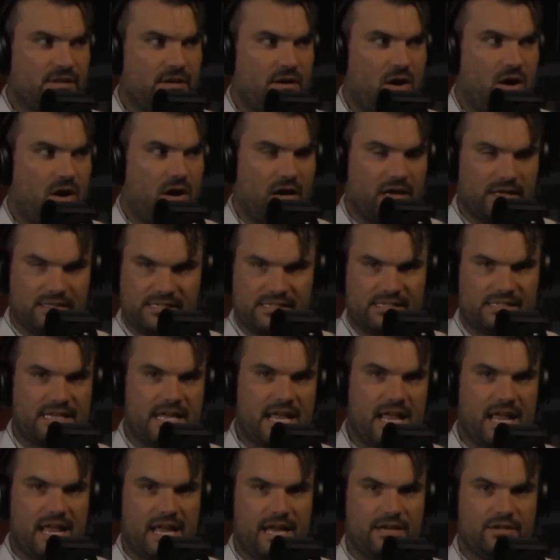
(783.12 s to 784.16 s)
on
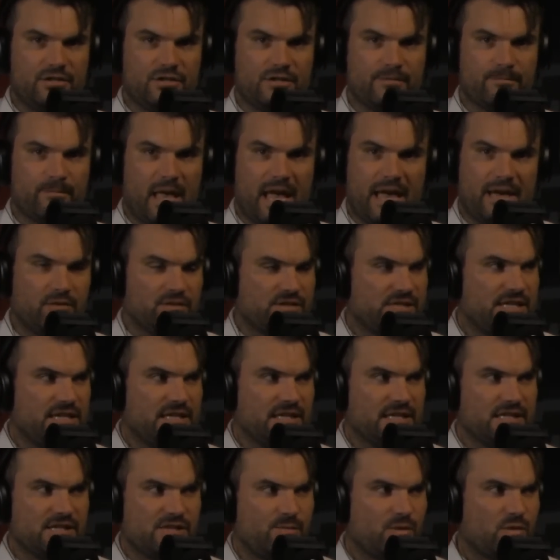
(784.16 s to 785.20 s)
stage. I don't see
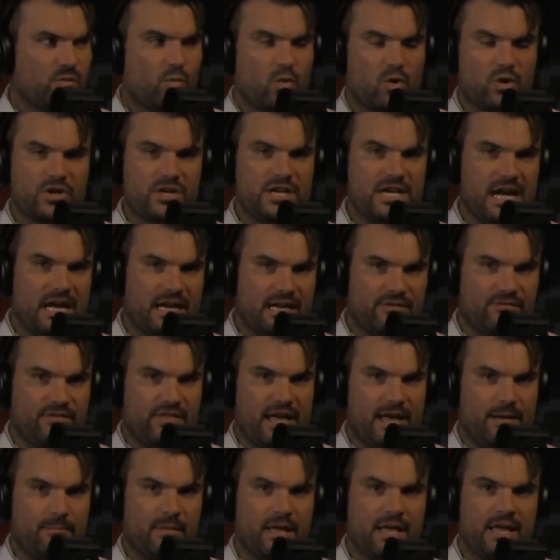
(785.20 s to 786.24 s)
Elizabeth Warren, none of
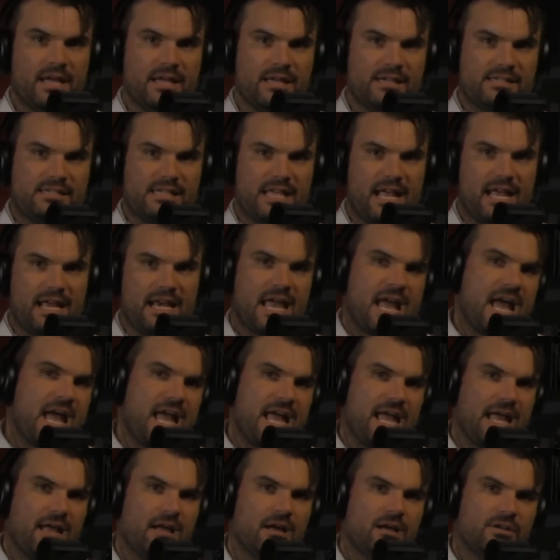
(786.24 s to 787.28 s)
them saying,
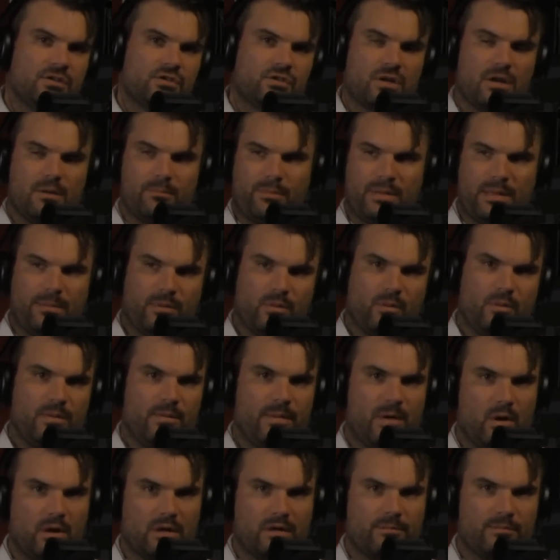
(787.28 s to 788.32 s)
hey, Trump people, we
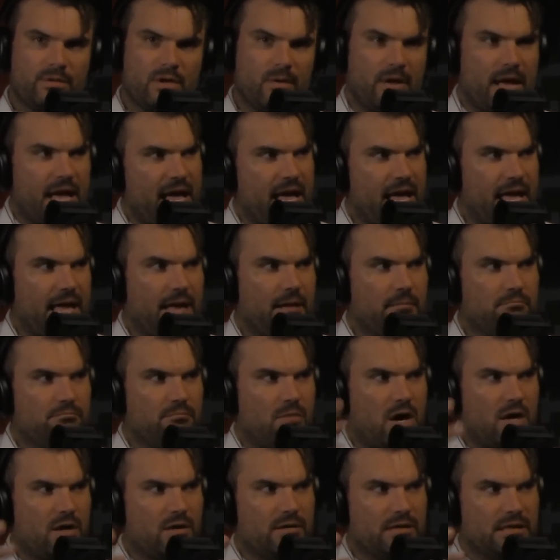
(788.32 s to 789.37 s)
welcome you. Hey,
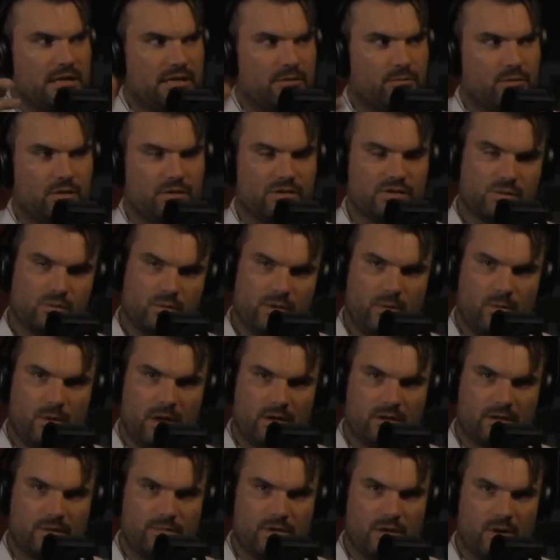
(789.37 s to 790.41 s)
moderate liberals, we
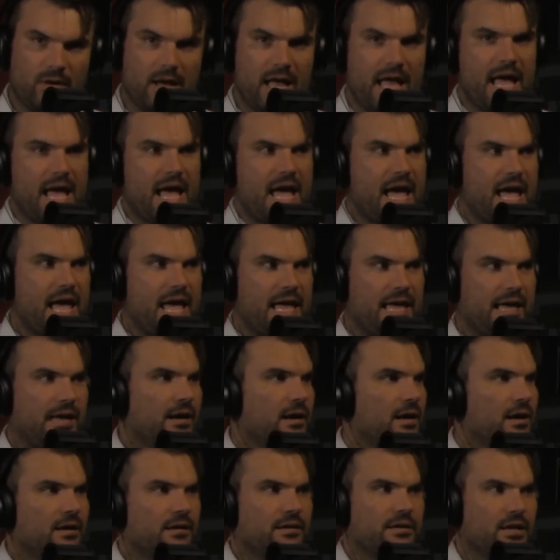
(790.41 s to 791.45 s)
welcome you. Hey,
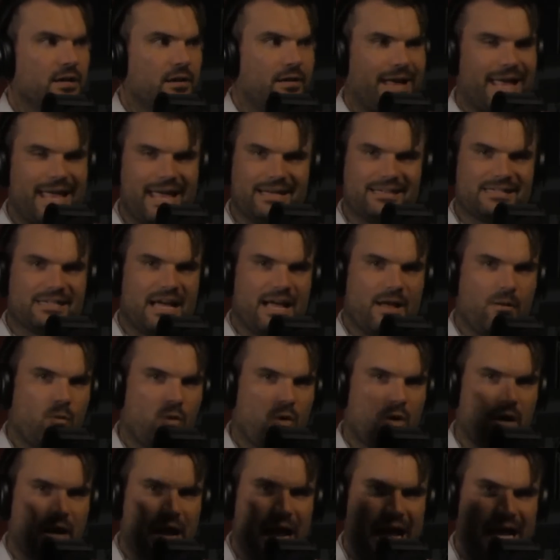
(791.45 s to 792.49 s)
you know,
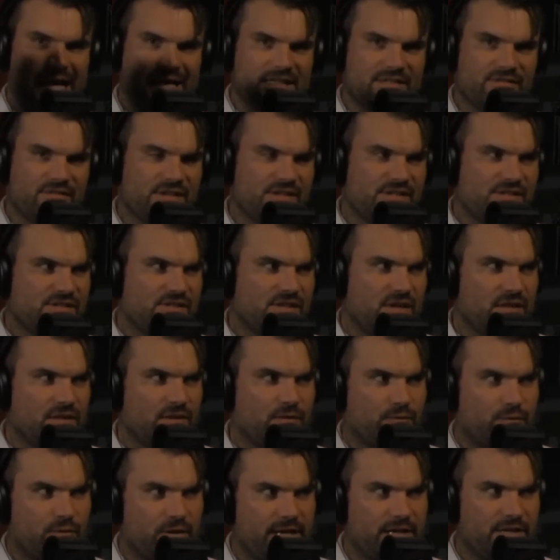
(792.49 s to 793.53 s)
anti-war activists on the
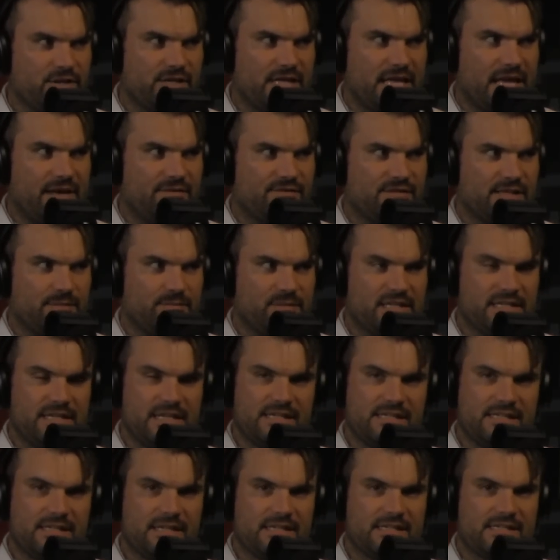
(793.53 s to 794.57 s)
fringe that have something
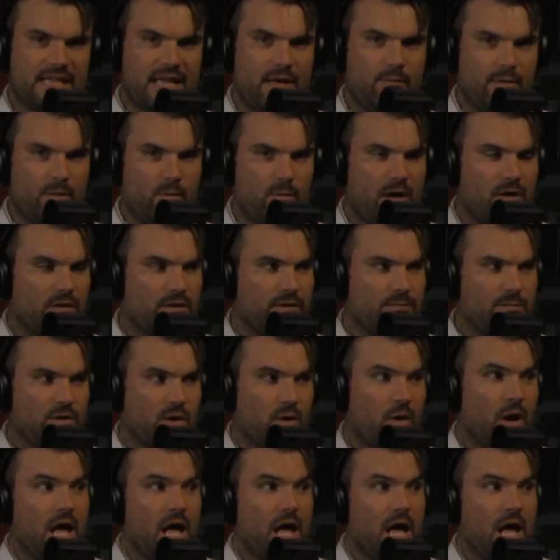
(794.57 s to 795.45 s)
decent to say, we welcome you.